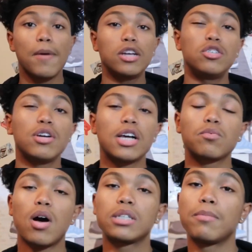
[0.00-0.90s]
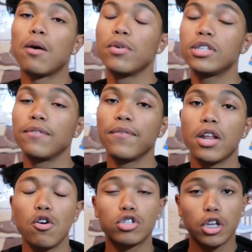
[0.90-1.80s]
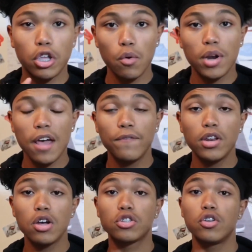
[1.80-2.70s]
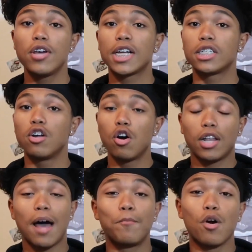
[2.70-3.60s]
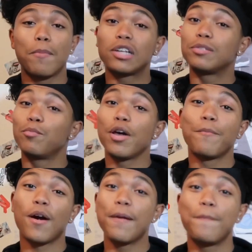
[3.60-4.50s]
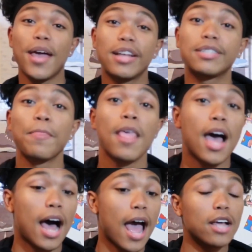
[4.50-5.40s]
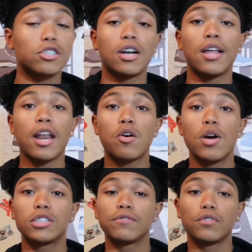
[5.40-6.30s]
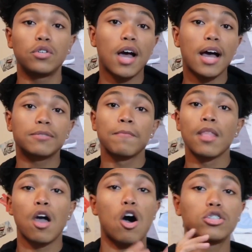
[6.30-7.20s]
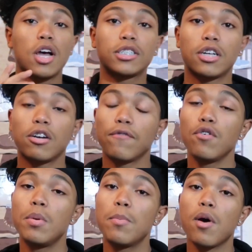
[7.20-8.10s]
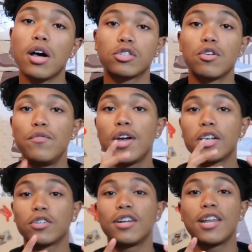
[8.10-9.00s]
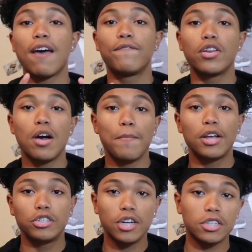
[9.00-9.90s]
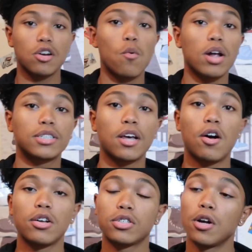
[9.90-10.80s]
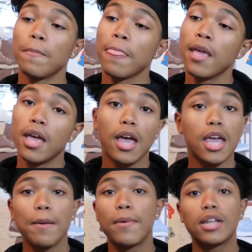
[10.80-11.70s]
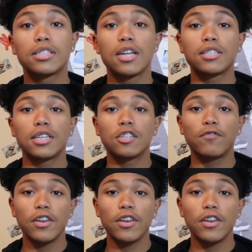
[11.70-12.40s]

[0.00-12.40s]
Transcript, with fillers: make sure you guys watch my recent videos, a Q and A video, so you guys know a lot more about your boy Mari Bandz. I answered a lot of questions for you guys. Also, I shouted a few people out, so if you guys are in that video, make sure you guys go watch that also. And yeah, man, let's get into this